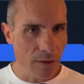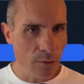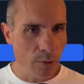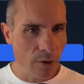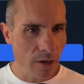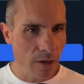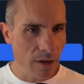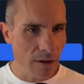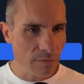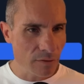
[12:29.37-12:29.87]
then we're
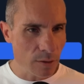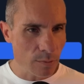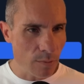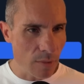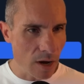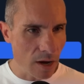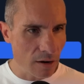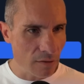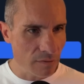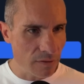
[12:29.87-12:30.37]
gonna have to
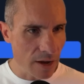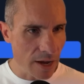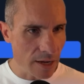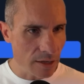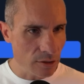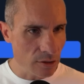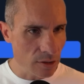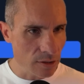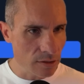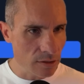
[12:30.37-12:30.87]
modify it
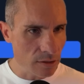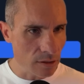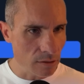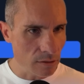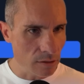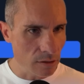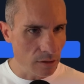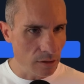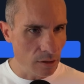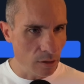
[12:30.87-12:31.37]
just a
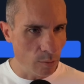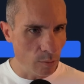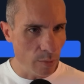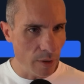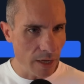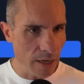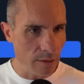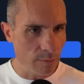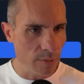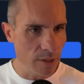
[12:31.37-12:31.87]
little
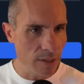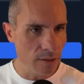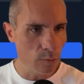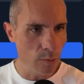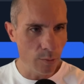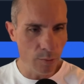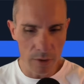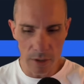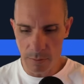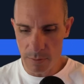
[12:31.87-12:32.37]
bit because we
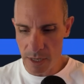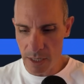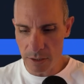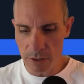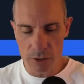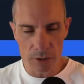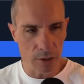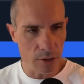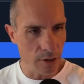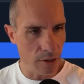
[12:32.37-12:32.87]
wanna make
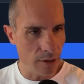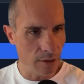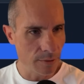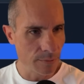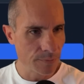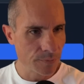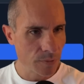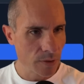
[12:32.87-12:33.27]
sure